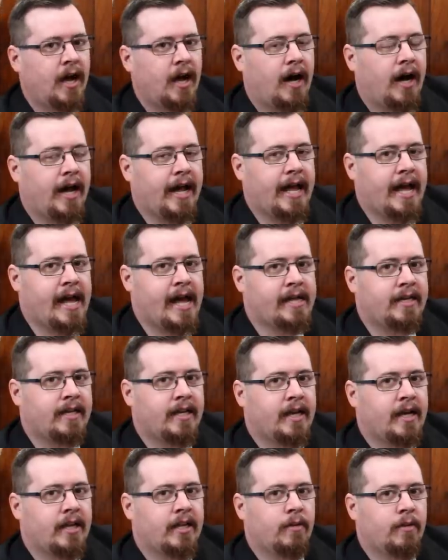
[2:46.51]
I had
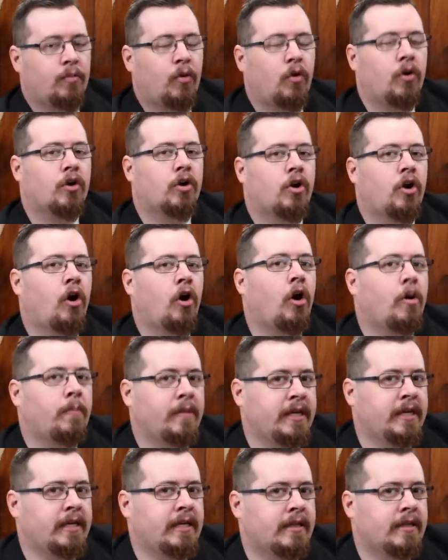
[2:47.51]
the more
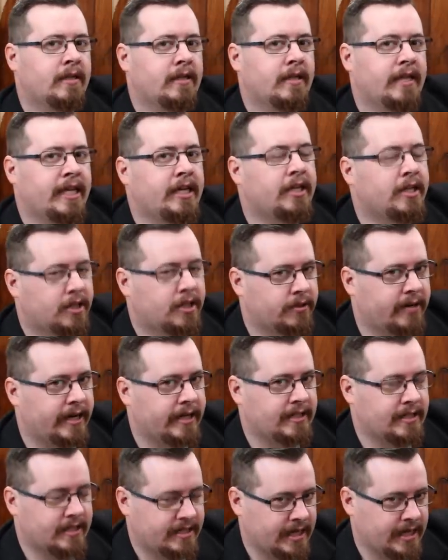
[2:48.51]
common
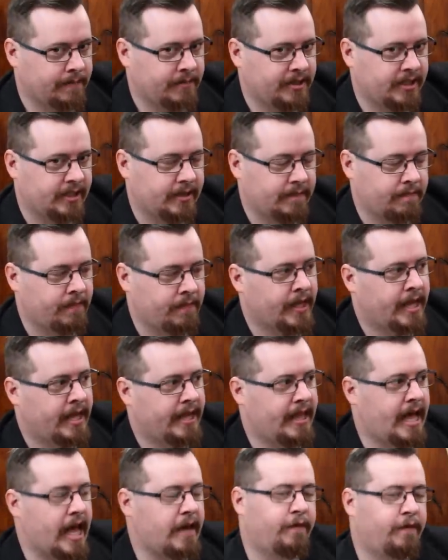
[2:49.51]
incorrect assumption
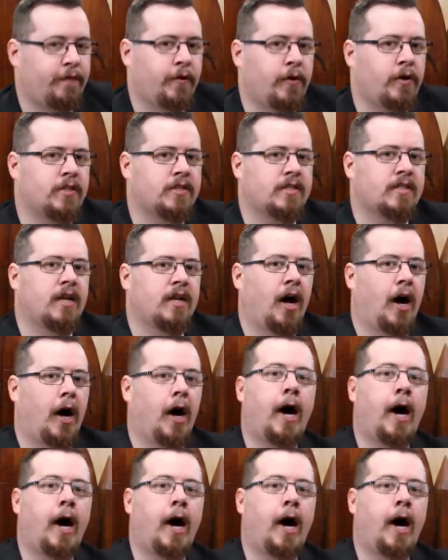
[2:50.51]
that first,